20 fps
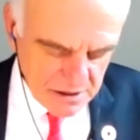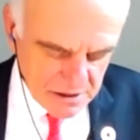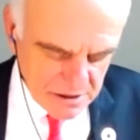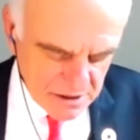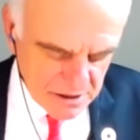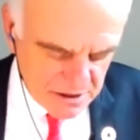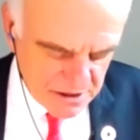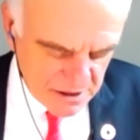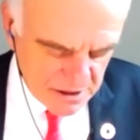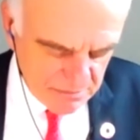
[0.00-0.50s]

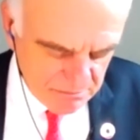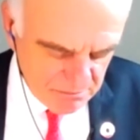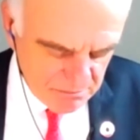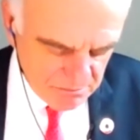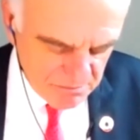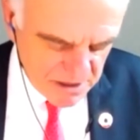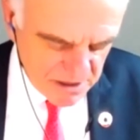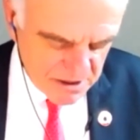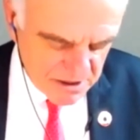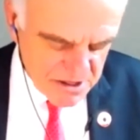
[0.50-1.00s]
that in
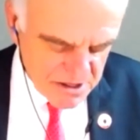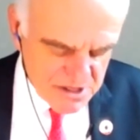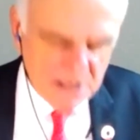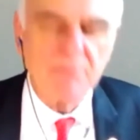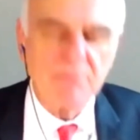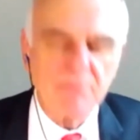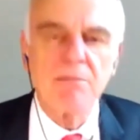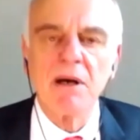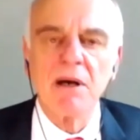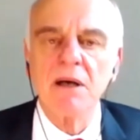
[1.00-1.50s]

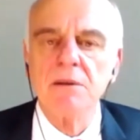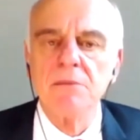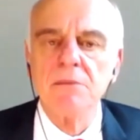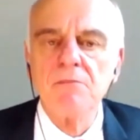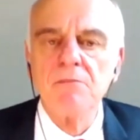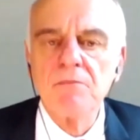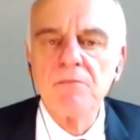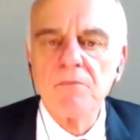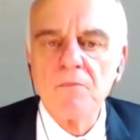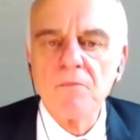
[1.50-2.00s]
mid-December,
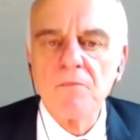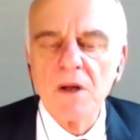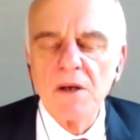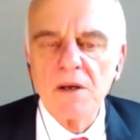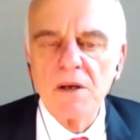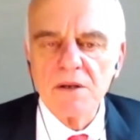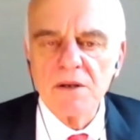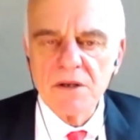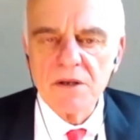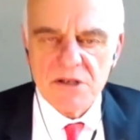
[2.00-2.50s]

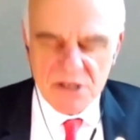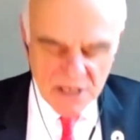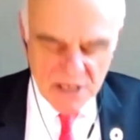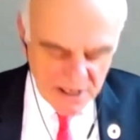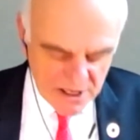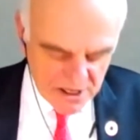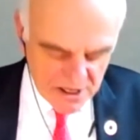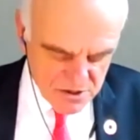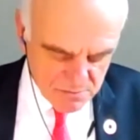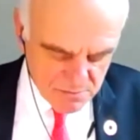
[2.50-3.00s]
the
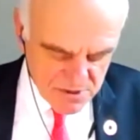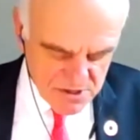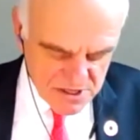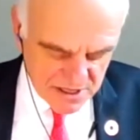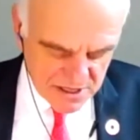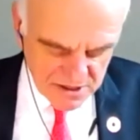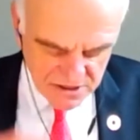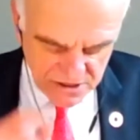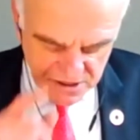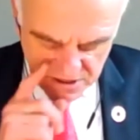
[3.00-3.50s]
SAGE
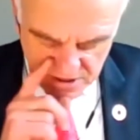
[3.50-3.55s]
presented